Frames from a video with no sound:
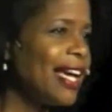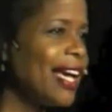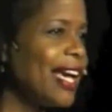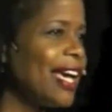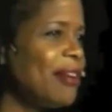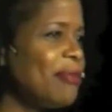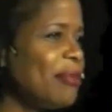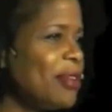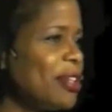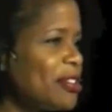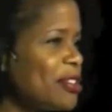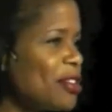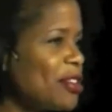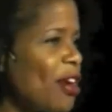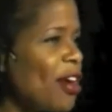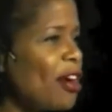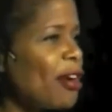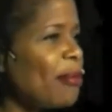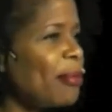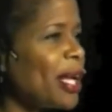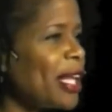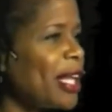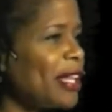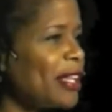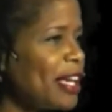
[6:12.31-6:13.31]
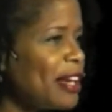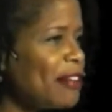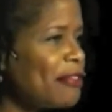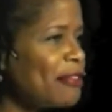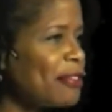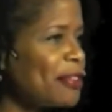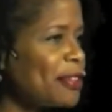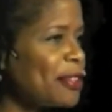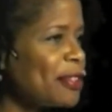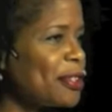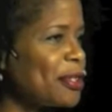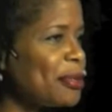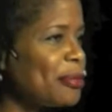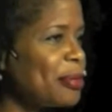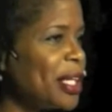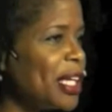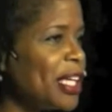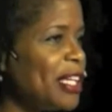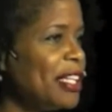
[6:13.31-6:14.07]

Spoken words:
And we'll talk about that for a little bit,